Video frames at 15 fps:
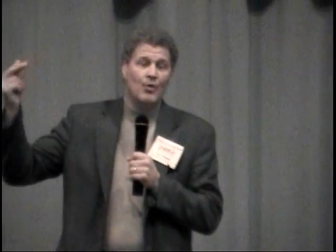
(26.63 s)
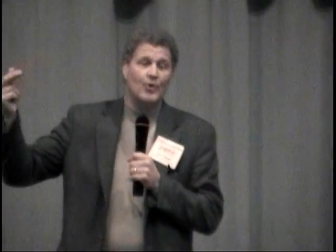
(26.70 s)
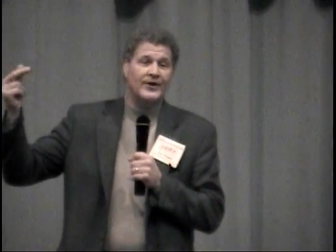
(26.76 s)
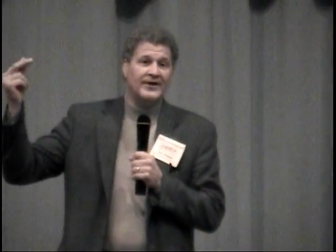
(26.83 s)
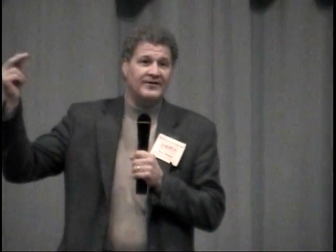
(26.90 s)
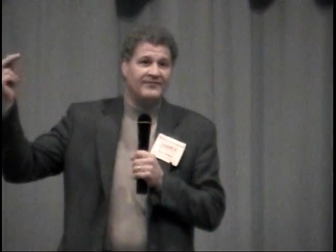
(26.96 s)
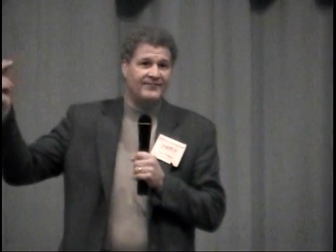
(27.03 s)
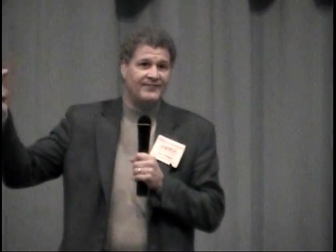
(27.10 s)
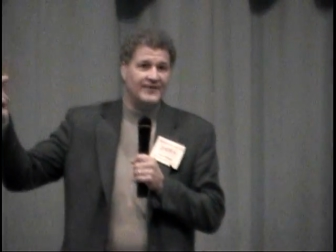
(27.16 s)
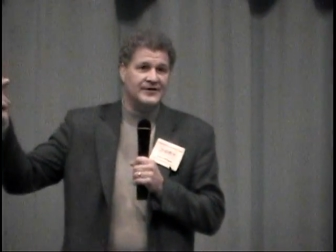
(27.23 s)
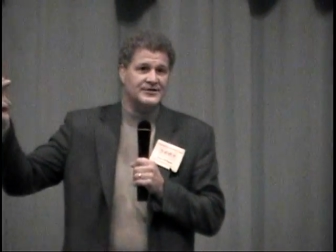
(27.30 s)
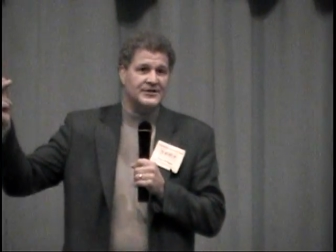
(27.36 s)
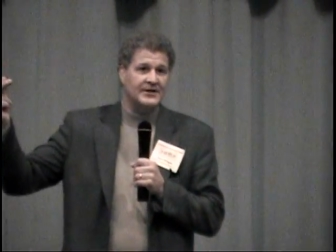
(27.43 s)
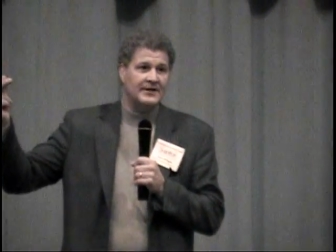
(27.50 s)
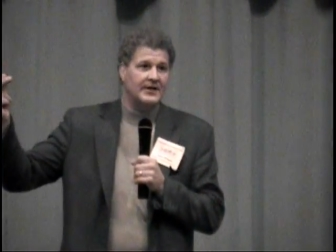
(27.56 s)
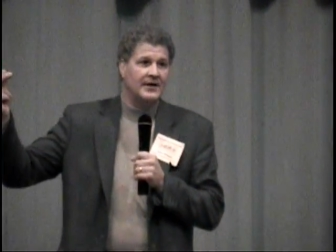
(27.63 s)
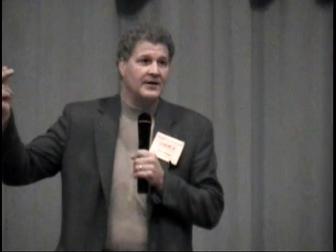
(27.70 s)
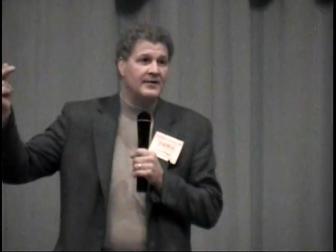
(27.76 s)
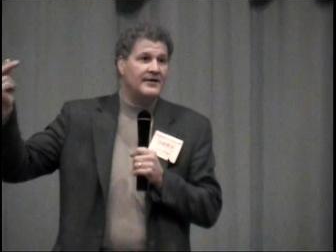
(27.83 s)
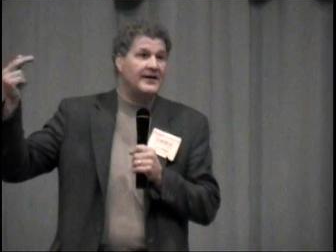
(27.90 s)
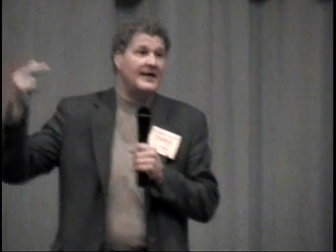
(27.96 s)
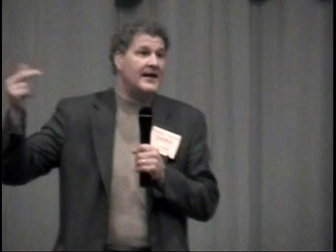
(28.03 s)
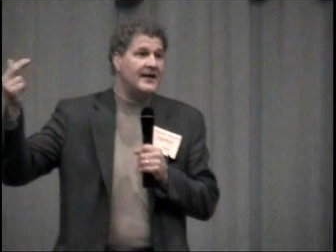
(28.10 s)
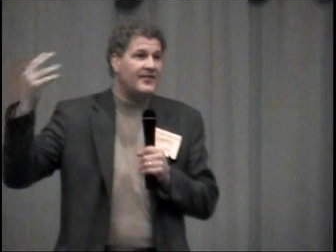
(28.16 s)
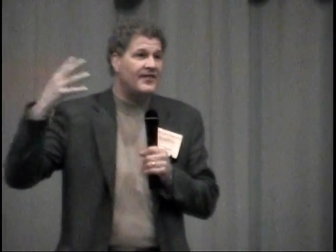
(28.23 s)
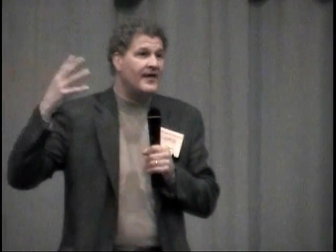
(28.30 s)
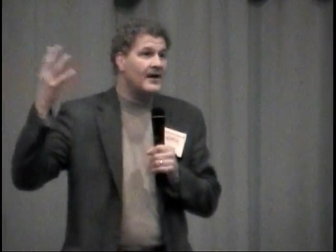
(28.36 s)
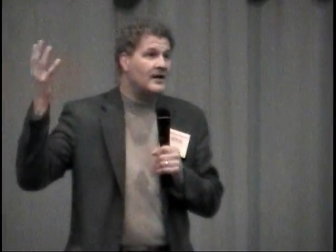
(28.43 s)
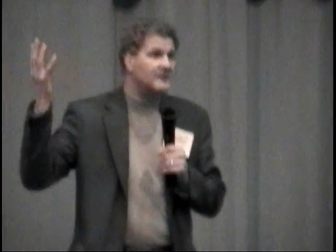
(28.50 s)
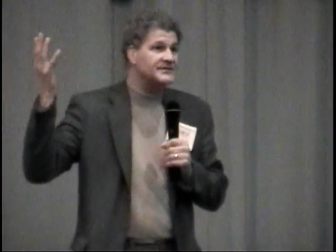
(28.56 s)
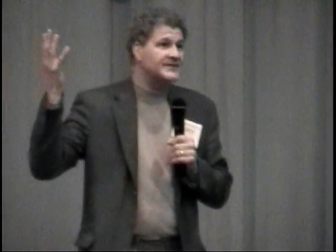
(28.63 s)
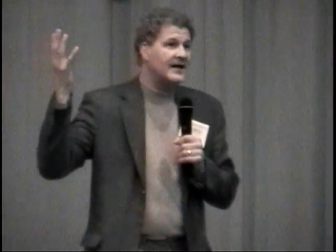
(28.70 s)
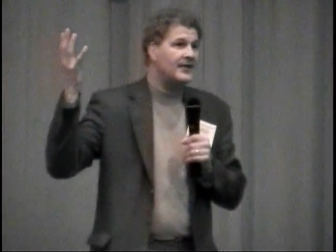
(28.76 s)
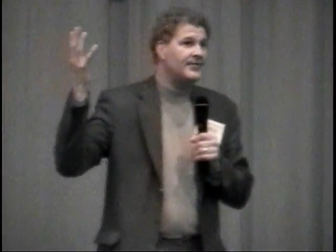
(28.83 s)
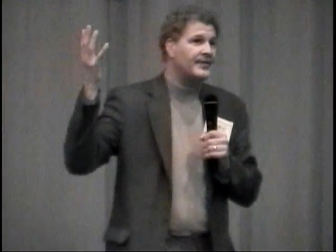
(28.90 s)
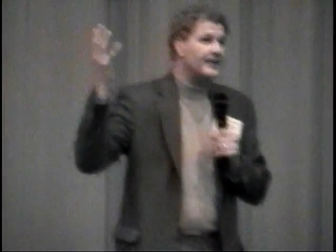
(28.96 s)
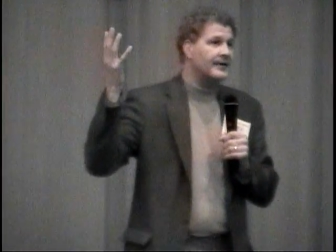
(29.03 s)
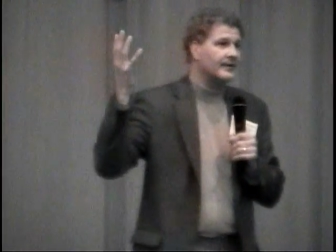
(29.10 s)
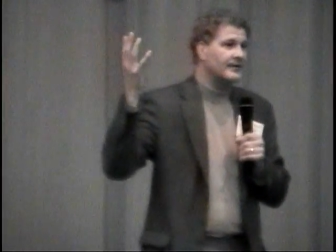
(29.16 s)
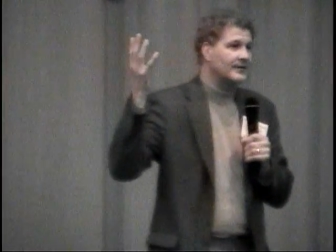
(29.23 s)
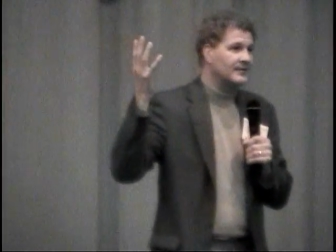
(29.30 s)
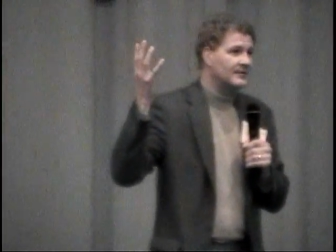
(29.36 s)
more efficient than anything else out there.